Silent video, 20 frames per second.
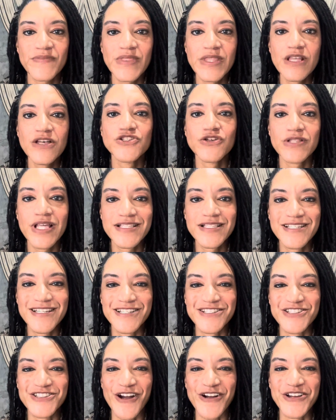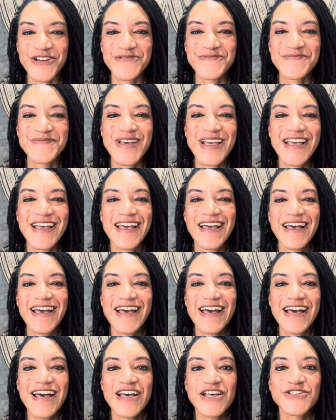So let's get started.
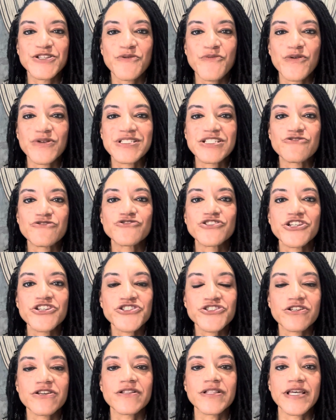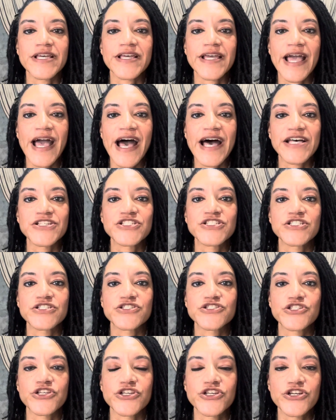So traditionally, as
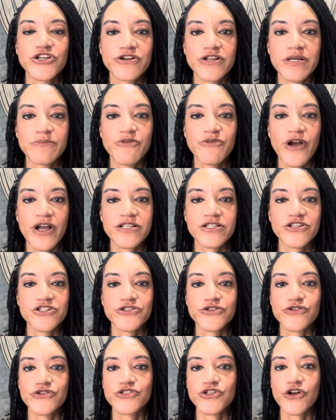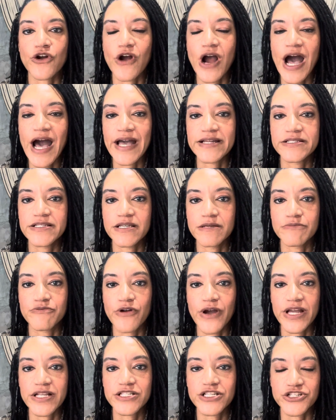security practitioners or IT
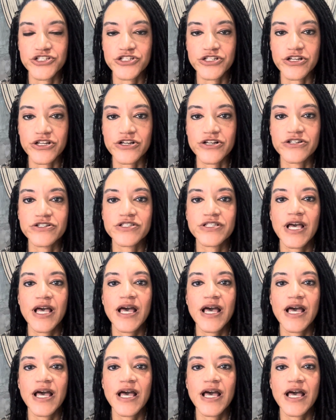practitioners,